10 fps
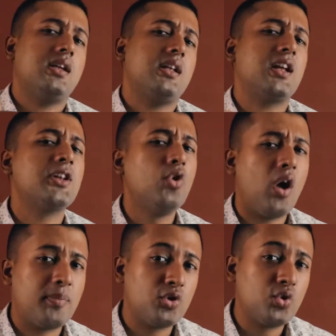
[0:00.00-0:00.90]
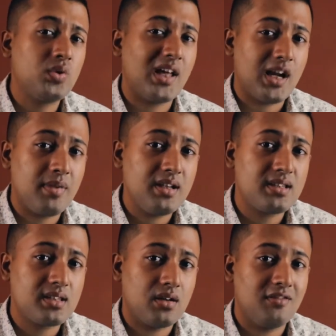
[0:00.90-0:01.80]
It can go up to 2
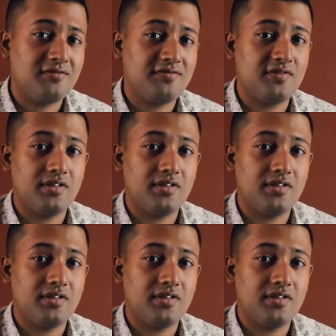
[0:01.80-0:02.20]
terabytes of